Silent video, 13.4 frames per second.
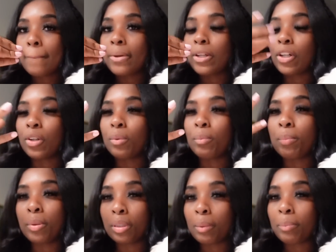you know,
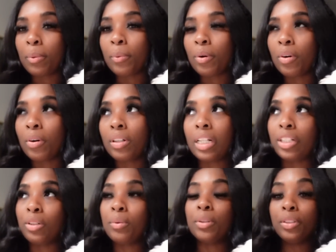build up a wall. And I
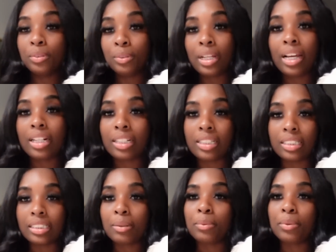don't want to do that
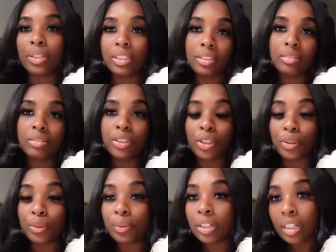because I want to, you
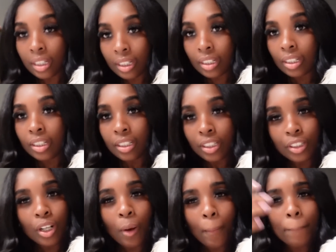know,
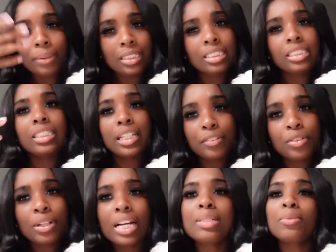you know, just give
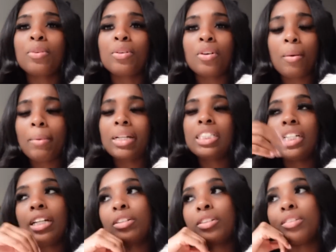you guys more on my
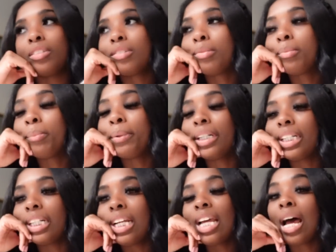channel.
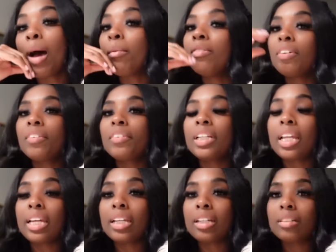But I'm a very,
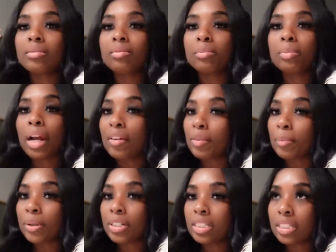like, private
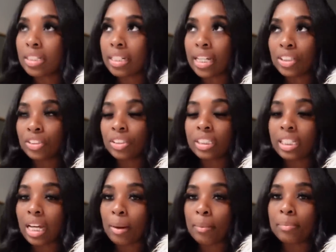person
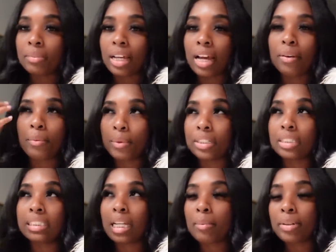naturally. I'm um, I want
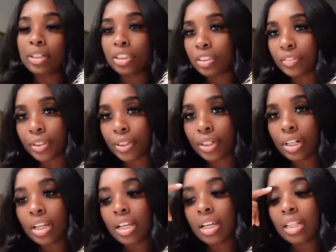to say I'm an introvert.
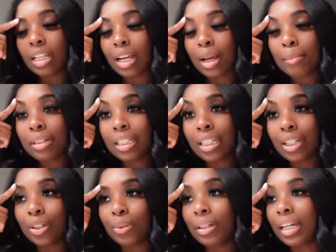Like I'm a
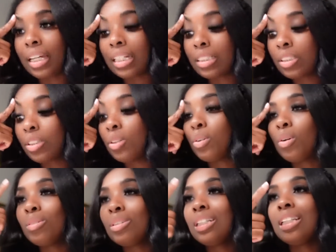Leo, like so
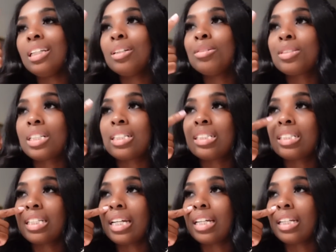only Leos
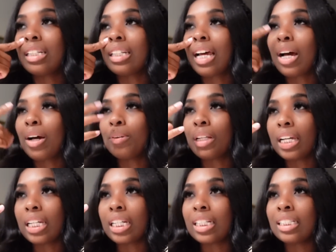understand how like